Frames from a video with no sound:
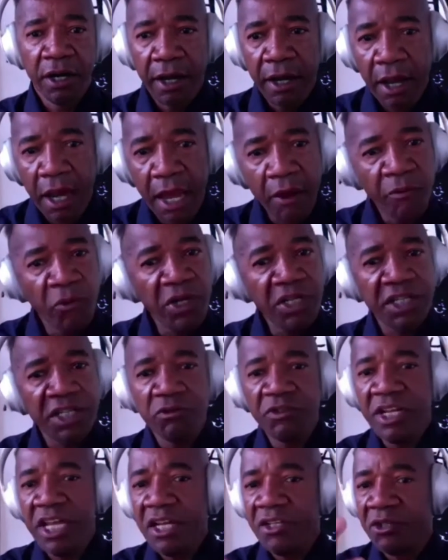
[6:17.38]
and we
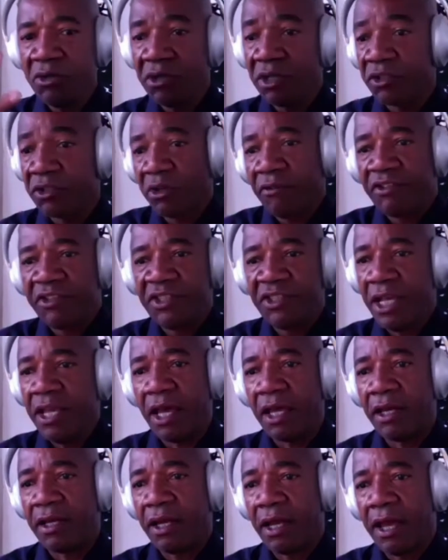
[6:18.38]
just need you to sort of see
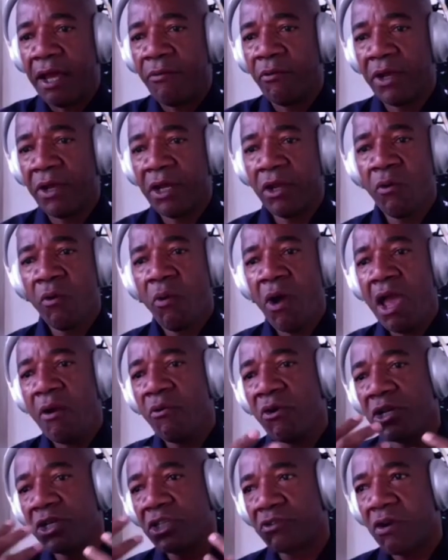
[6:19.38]
it. And in a way,
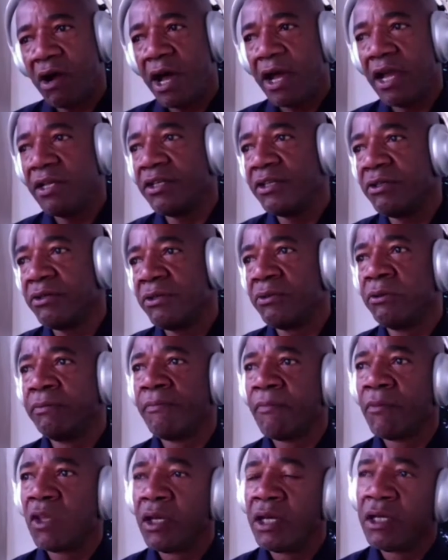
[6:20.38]
we're trying to
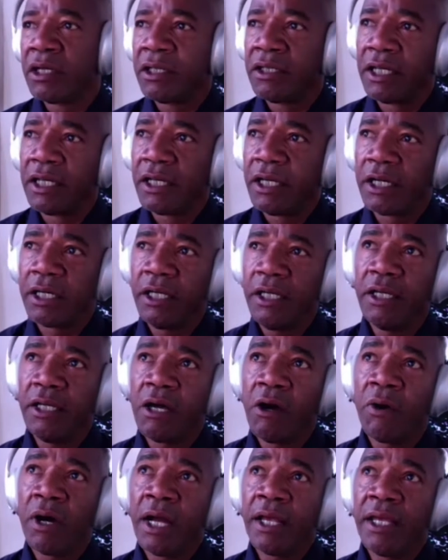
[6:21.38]

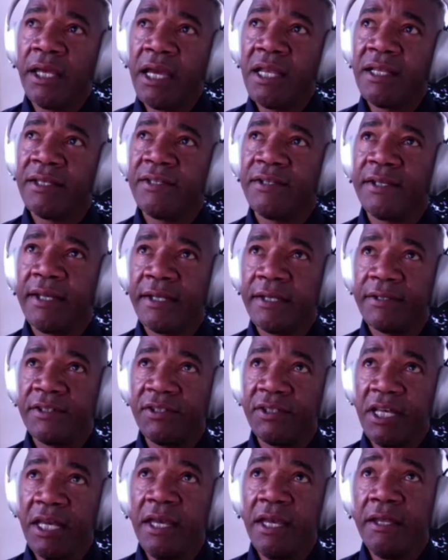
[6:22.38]
again,
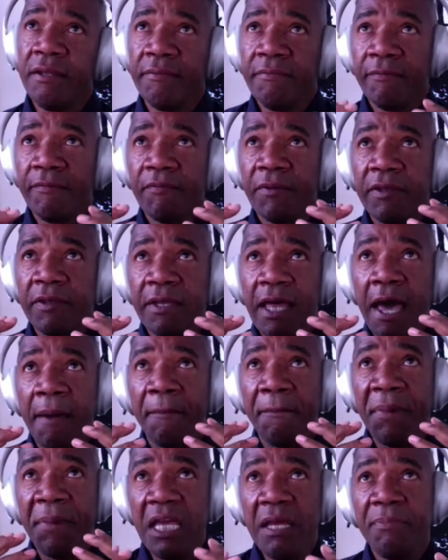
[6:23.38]
see
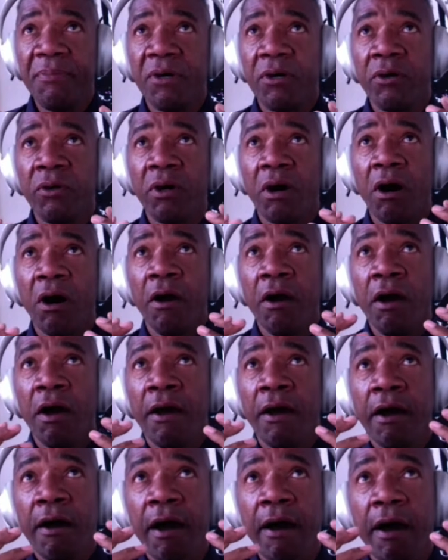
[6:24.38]
that people,
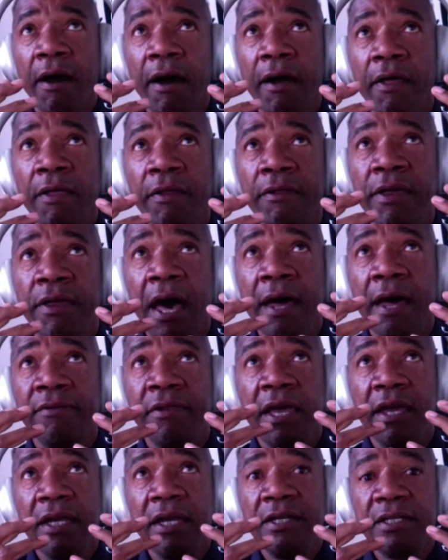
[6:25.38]
that they
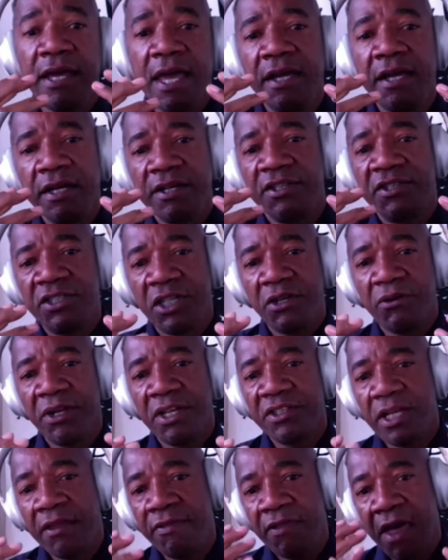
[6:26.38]
can take us serious
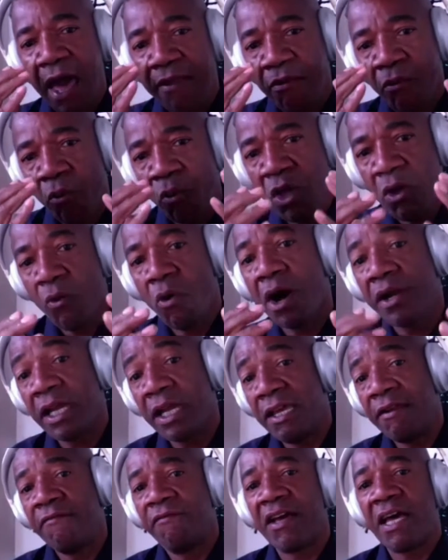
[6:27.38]
in that we want to
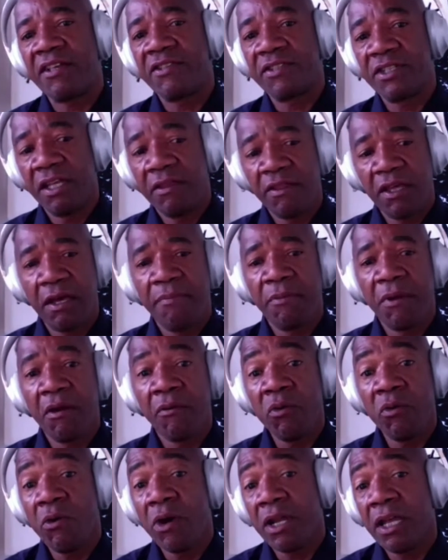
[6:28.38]
invest in them. And we
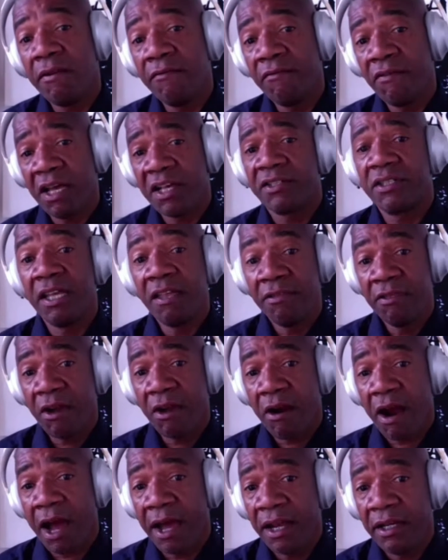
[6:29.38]
want to invest in
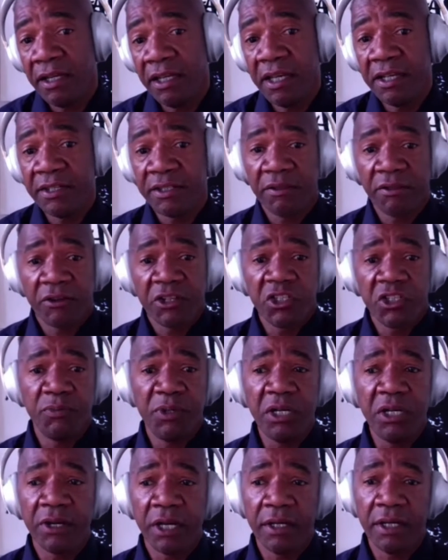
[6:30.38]
their ideas and their
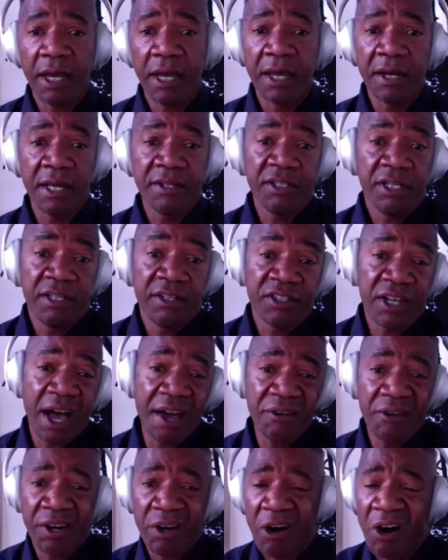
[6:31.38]
spirit. And as a
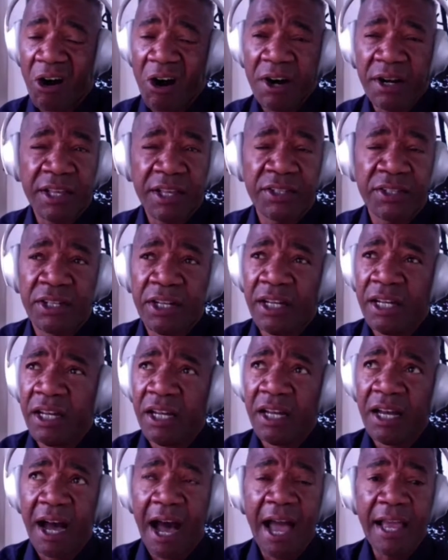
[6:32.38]
designer and an artist,
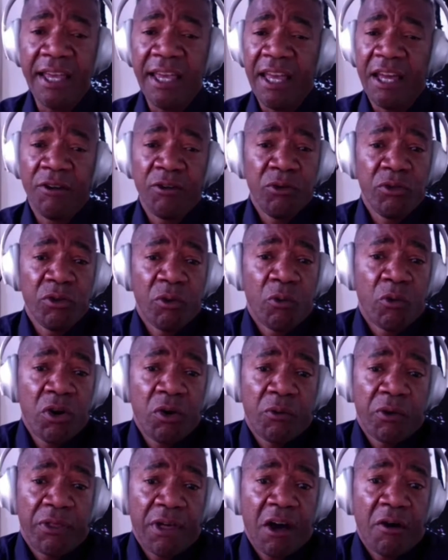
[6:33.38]
I can't do the
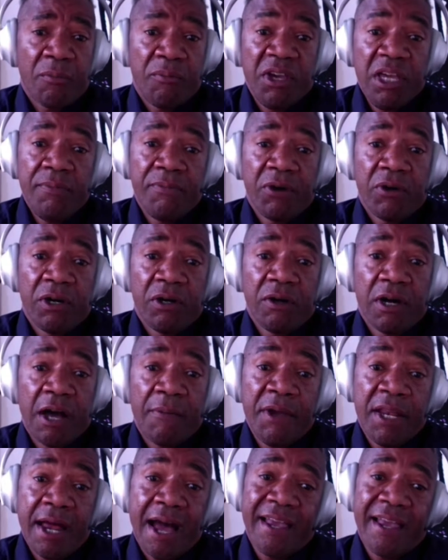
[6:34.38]
work without people. I
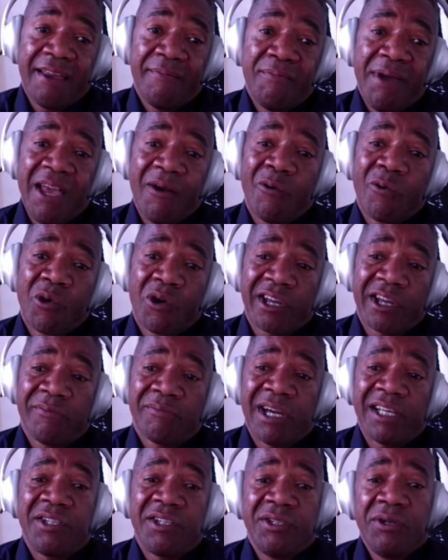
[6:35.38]
mean, I can make work in
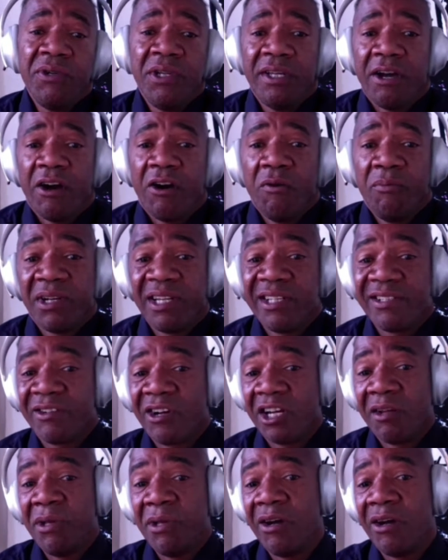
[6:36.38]
my studio, but it's going
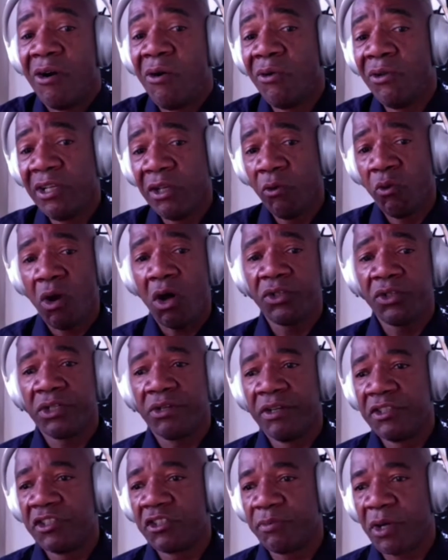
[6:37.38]
to be only Walter
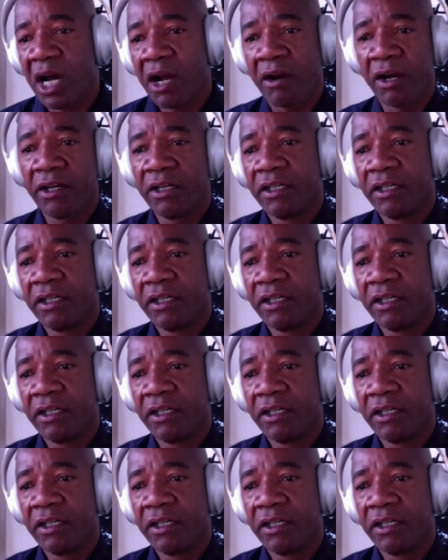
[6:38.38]
inspired.